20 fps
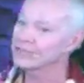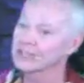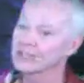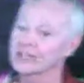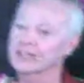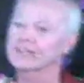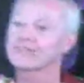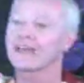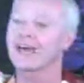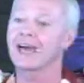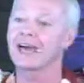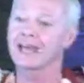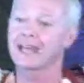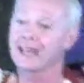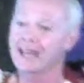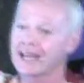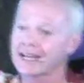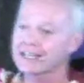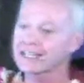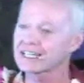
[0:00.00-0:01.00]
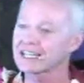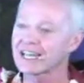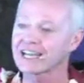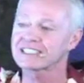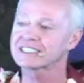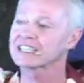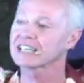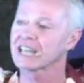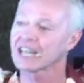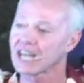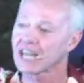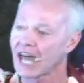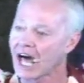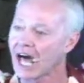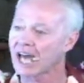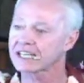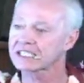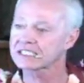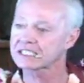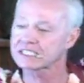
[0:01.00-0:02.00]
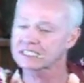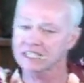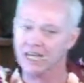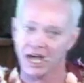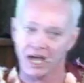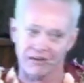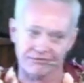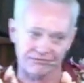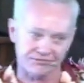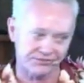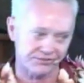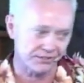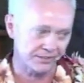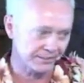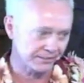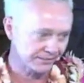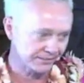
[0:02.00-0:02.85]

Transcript: to learn that, and I collected a lot of stuff.